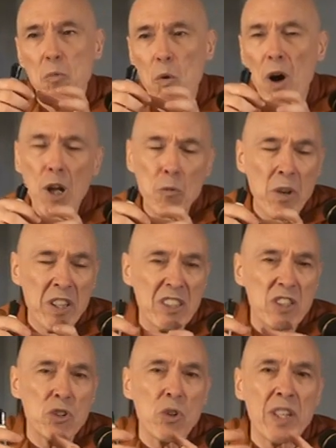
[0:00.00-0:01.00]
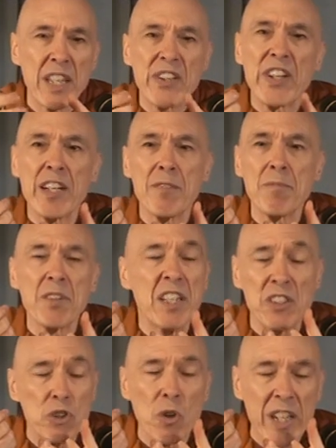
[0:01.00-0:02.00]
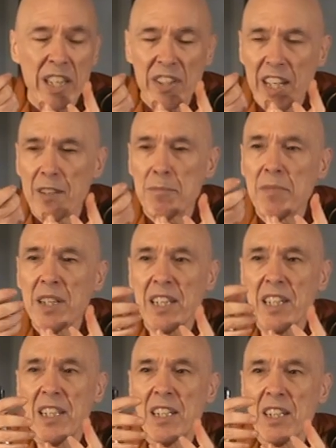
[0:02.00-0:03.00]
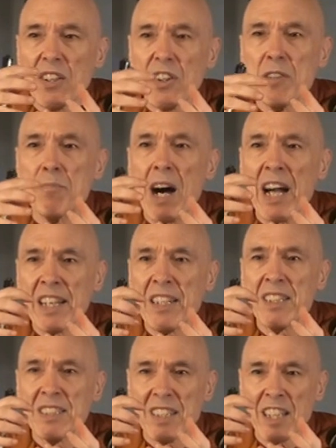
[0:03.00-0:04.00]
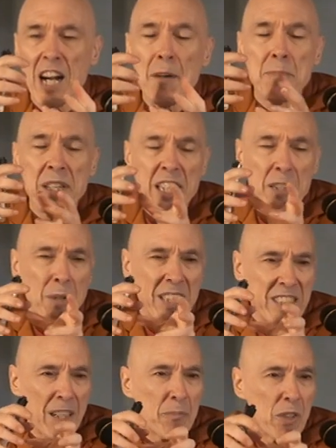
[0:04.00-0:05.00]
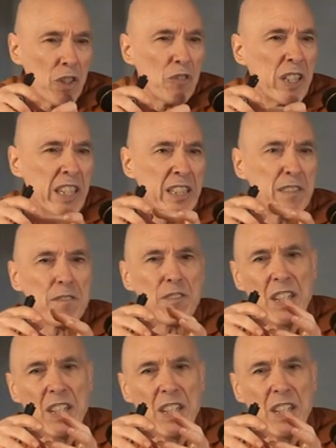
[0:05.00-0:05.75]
While one is enjoying them, enjoying them, the mind is accompanied by some degree of